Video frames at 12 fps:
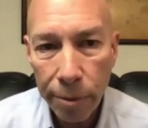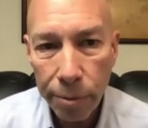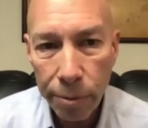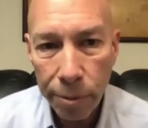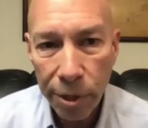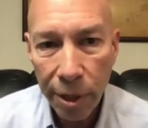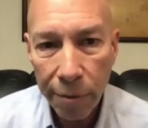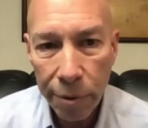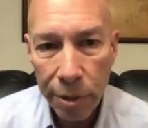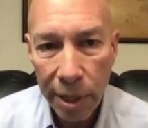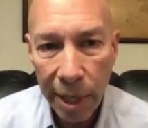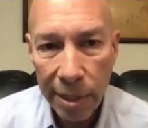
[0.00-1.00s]
whichever
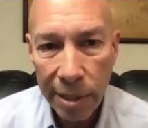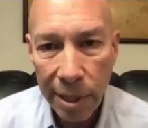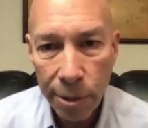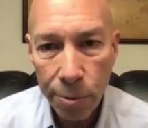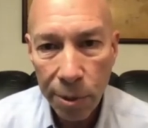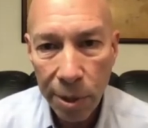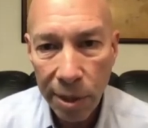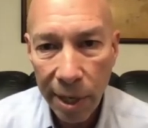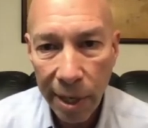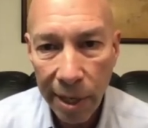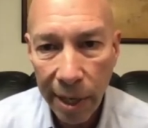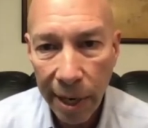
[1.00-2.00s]
is less. That's what the
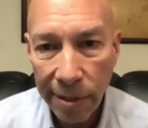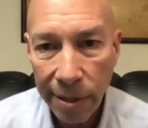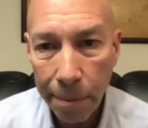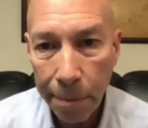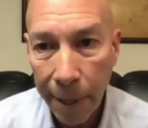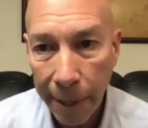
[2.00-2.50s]
tenant has to pay.